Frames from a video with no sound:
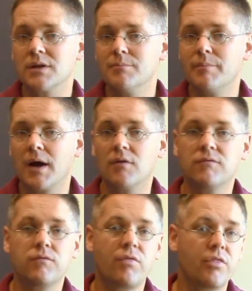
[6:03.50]
about
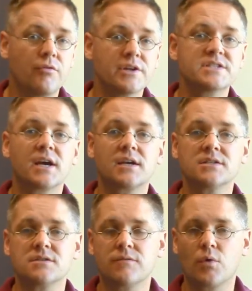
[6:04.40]
30
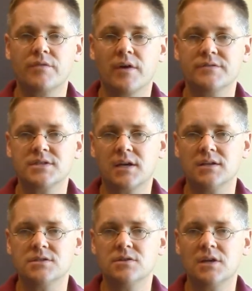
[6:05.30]
seconds to 45
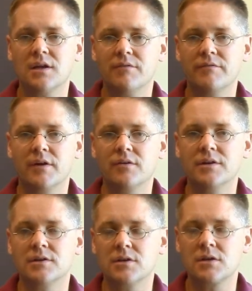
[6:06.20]
seconds. You can get a
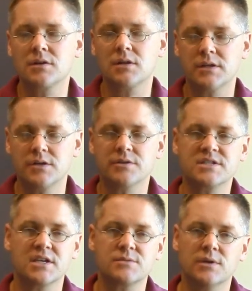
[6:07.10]
very clear
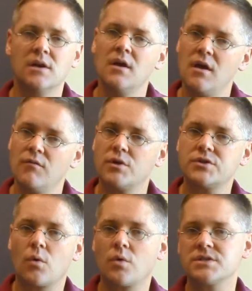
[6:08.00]
assessment of what
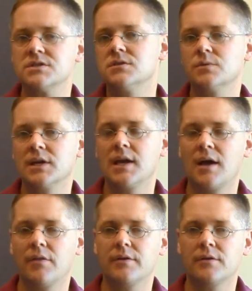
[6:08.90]
your horse is doing and
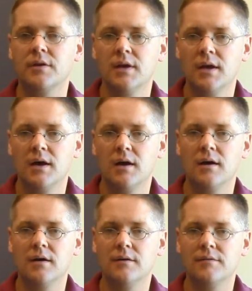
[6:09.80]
how they're
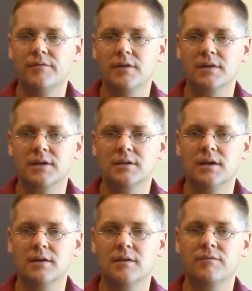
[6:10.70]
feeling
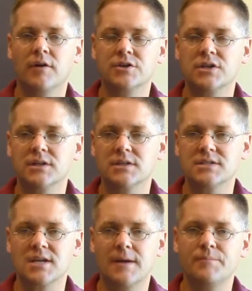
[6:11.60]
and functioning at this
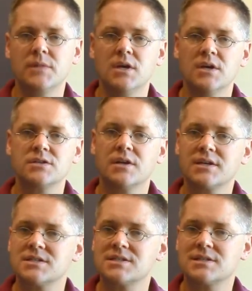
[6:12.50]
time. So
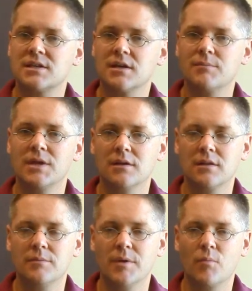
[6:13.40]
next is going to be a
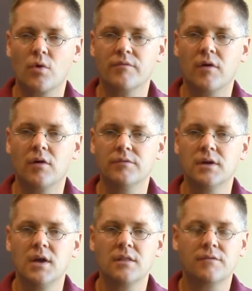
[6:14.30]
little bit more involved.
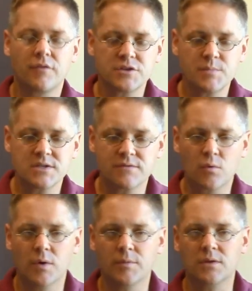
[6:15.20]
The first piece of
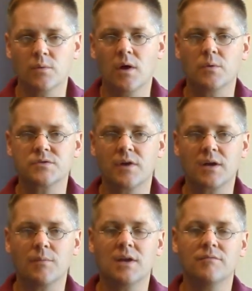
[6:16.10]
equipment that we always
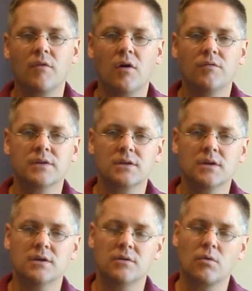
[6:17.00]
recommend involving
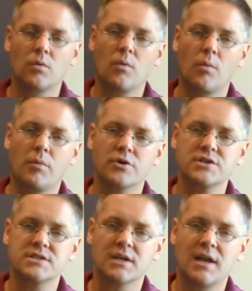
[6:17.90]
or
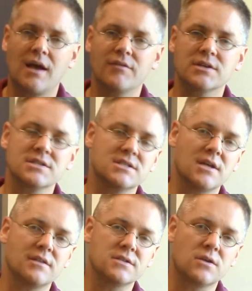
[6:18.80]
purchasing and having is a
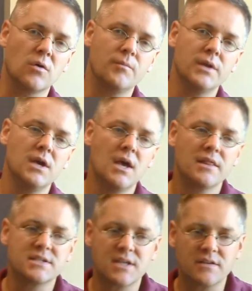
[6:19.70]
stethoscope.
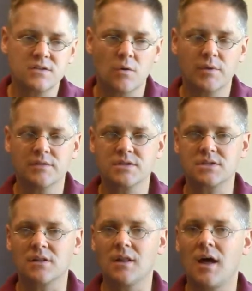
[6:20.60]
The stethoscope gives us
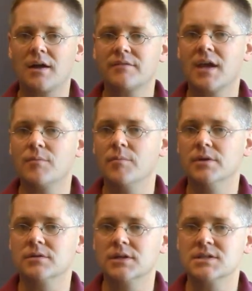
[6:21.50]
a lot of
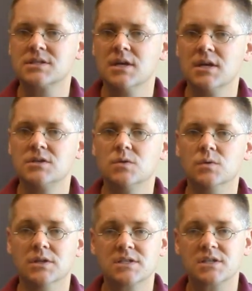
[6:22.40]
capabilities to
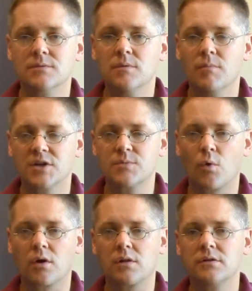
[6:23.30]
listen much
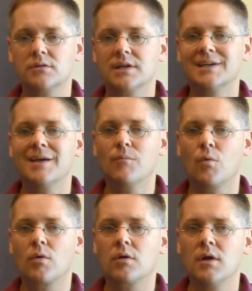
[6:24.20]
more clearly and get
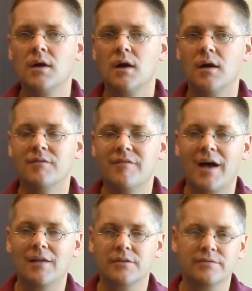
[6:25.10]
more
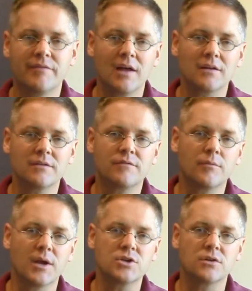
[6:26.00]
valid
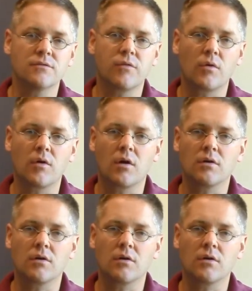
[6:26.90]
information for